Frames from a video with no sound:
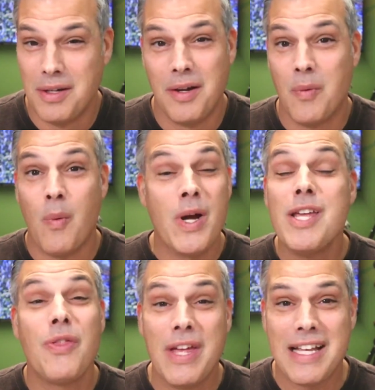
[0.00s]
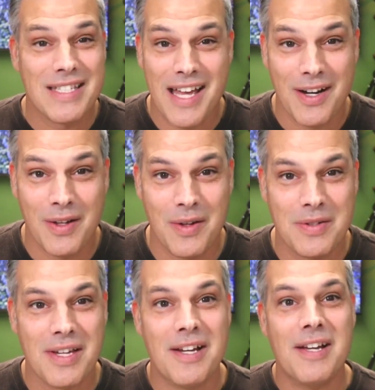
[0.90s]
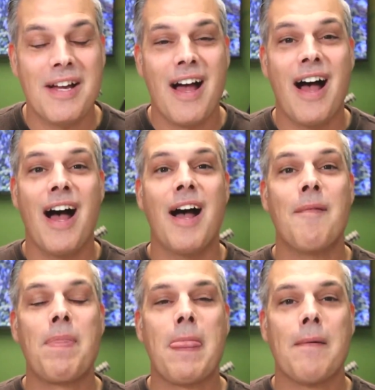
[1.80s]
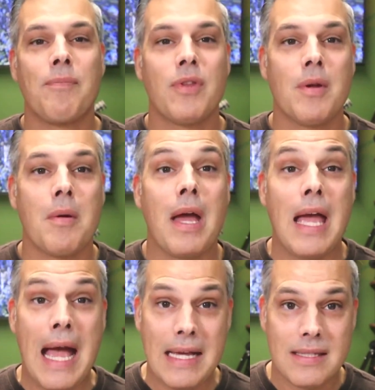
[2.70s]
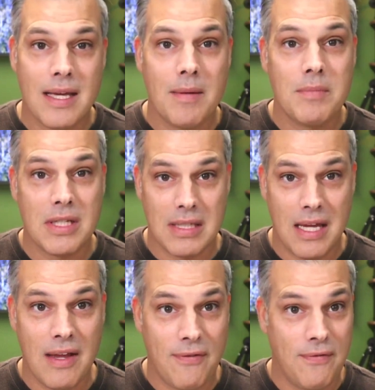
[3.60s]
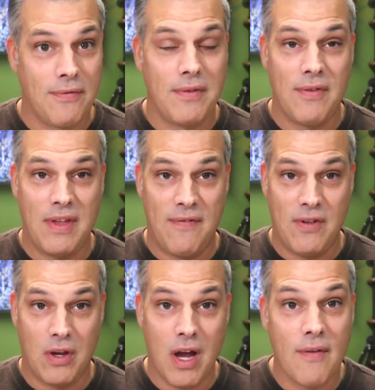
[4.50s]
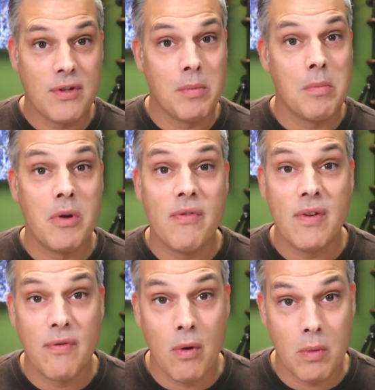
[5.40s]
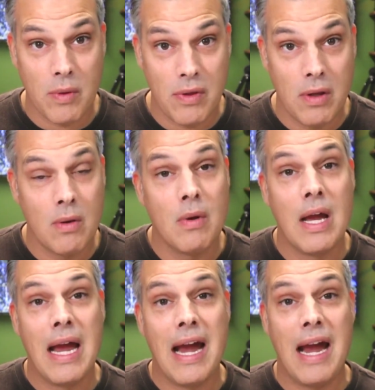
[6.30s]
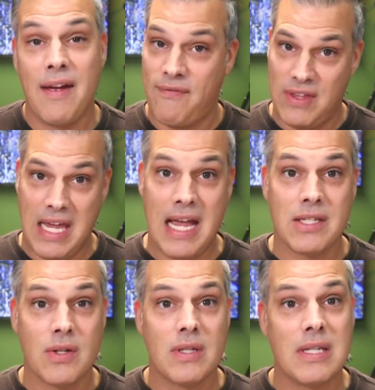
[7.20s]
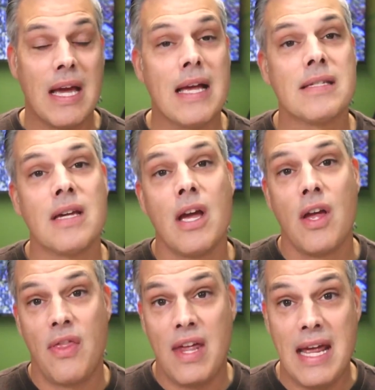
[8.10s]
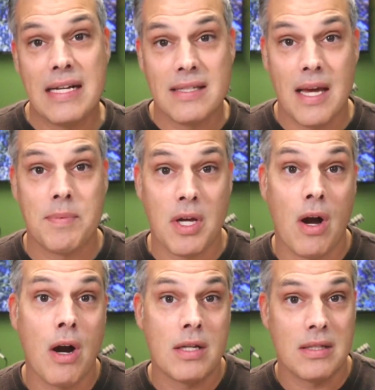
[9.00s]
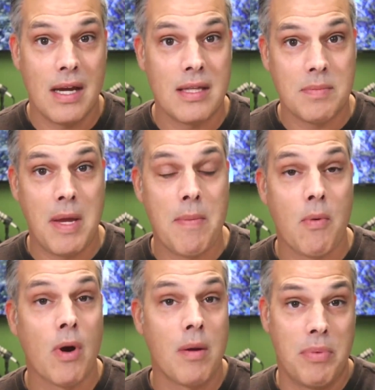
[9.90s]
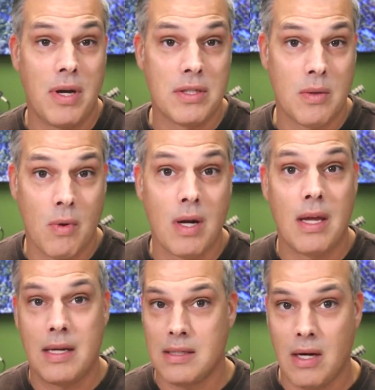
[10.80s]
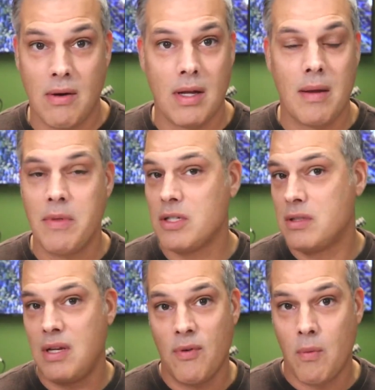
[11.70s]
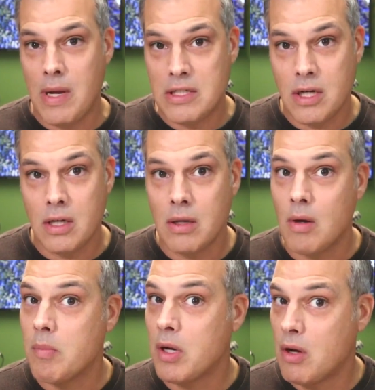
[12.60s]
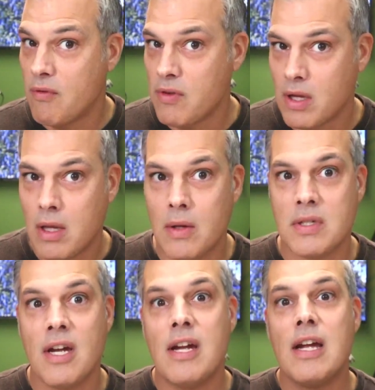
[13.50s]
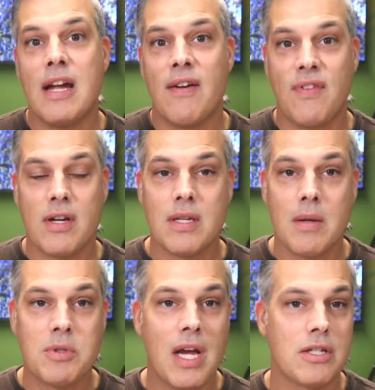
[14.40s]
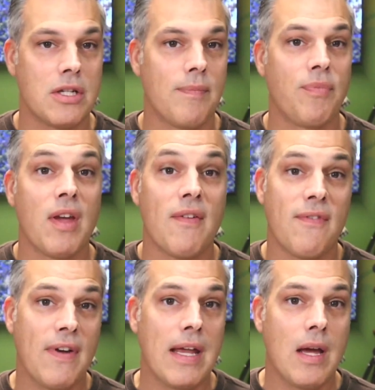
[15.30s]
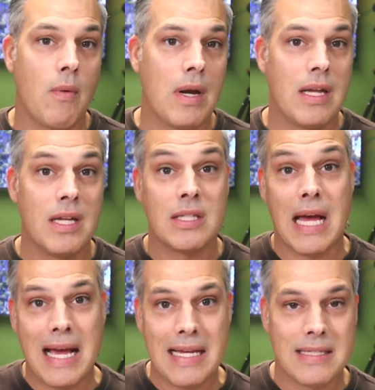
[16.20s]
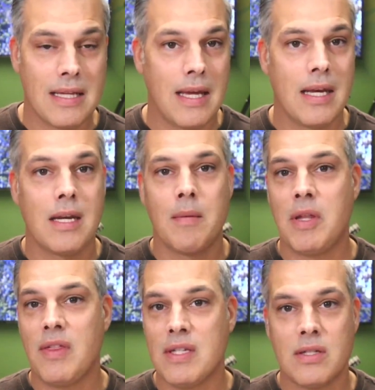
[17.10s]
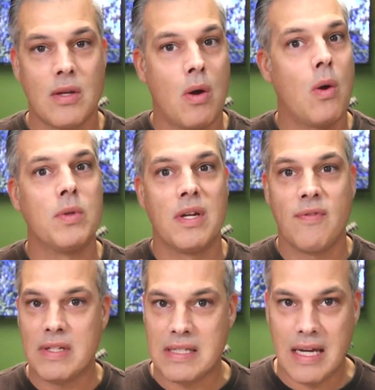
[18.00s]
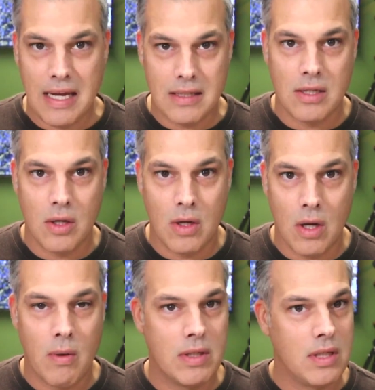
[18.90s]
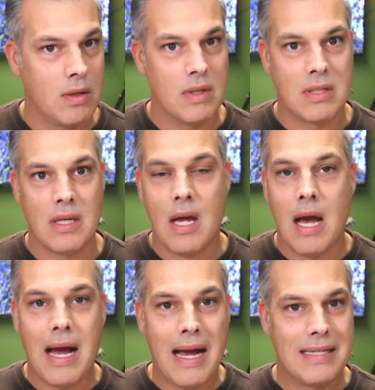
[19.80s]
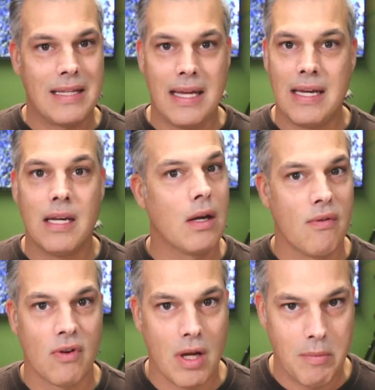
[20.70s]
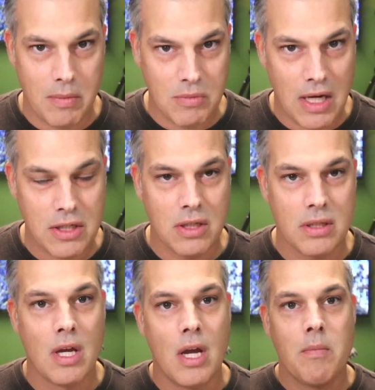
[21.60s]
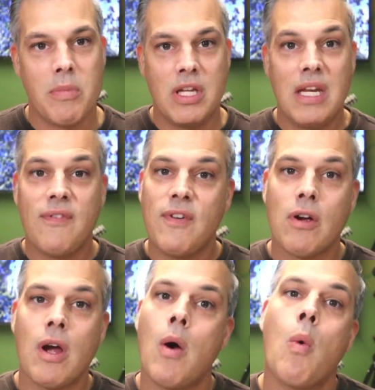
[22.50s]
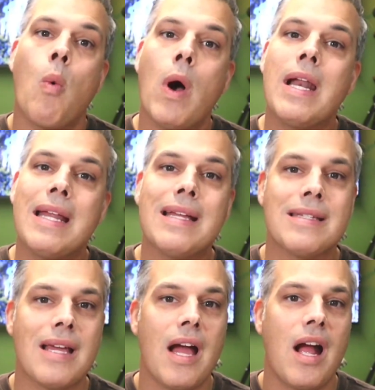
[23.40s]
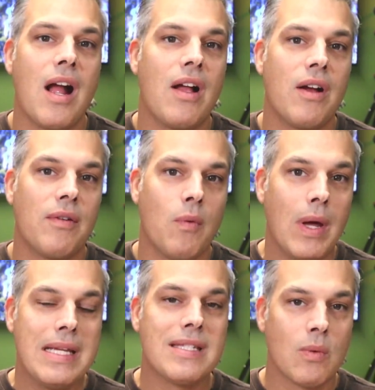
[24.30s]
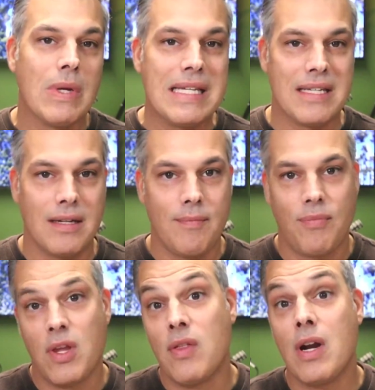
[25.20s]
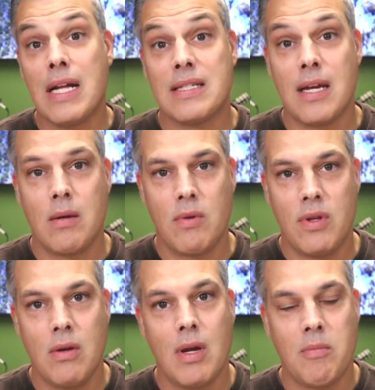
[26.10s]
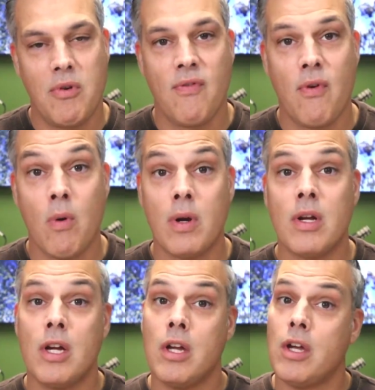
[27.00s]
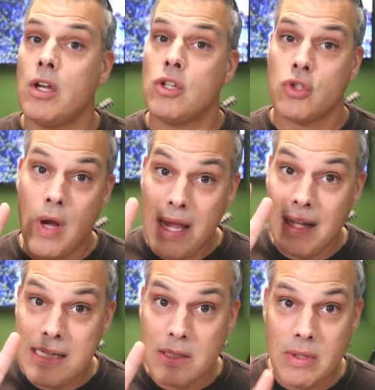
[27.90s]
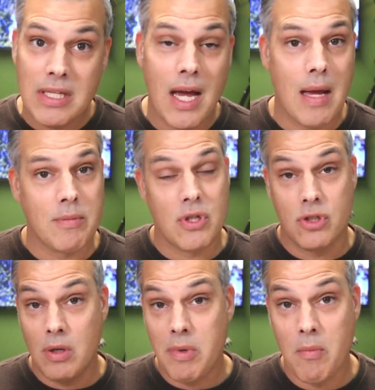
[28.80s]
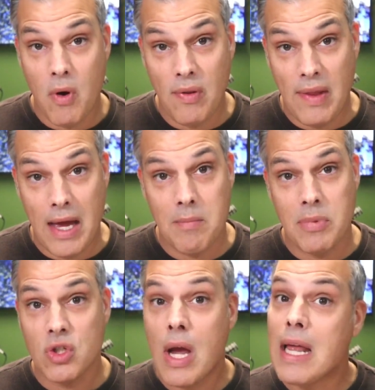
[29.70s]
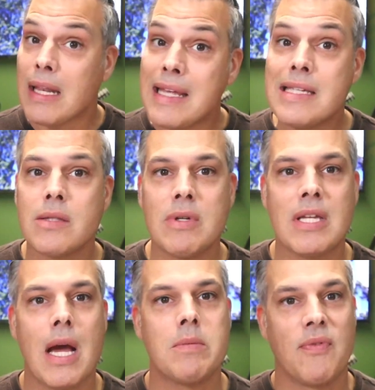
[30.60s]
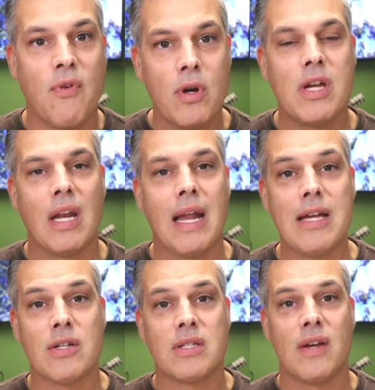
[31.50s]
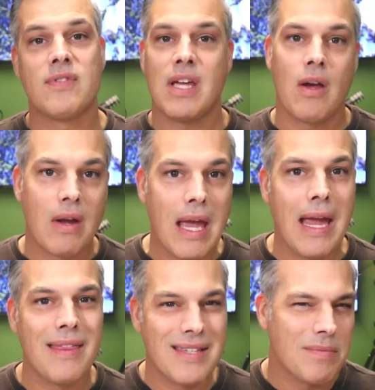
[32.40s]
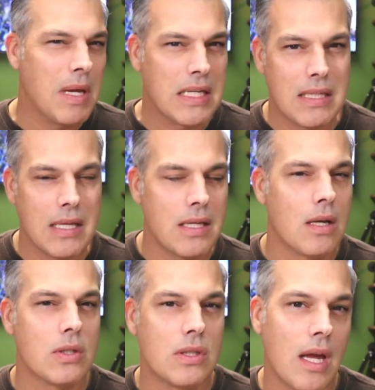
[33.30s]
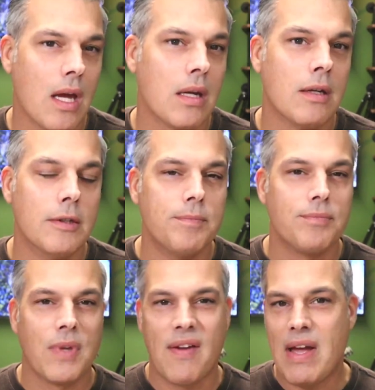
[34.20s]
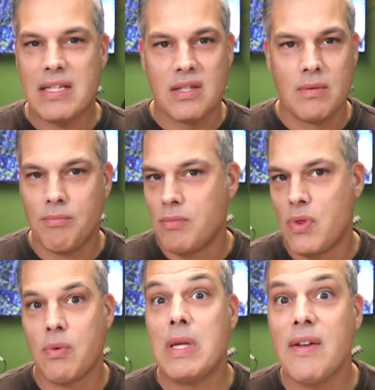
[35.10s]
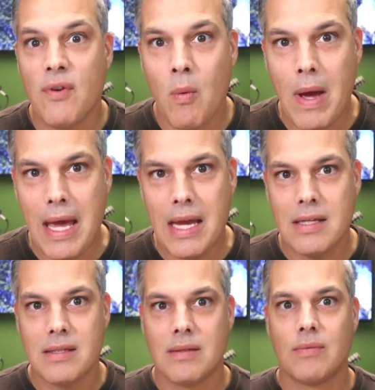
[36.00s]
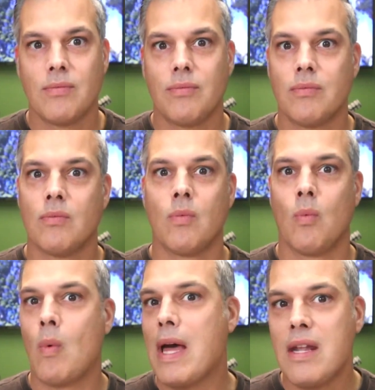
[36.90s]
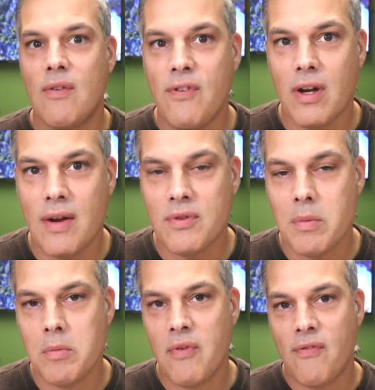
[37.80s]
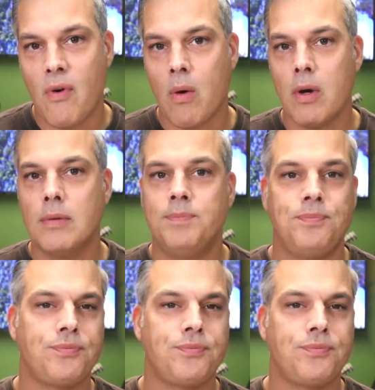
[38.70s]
What do you think is not a close? Ask them if they feel comfortable moving forward with you. If the answer is yes, the next steps are sign this paperwork and put us to work, etc. I mean, there's different ways you can do it, but go for the close. If there's an objection, find out what it is, isolate it. I mean, this is a whole different science that you can go into, is isolating and overcoming objections. But you need to figure out what it is. What is the reason they're not signing with you and moving forward? Try at least 3 times. Should be more than that, but try at least 3 times before you can let yourself say, okay, this makes sense. I understand. I've asked 3 different ways why they don't feel comfortable moving forward.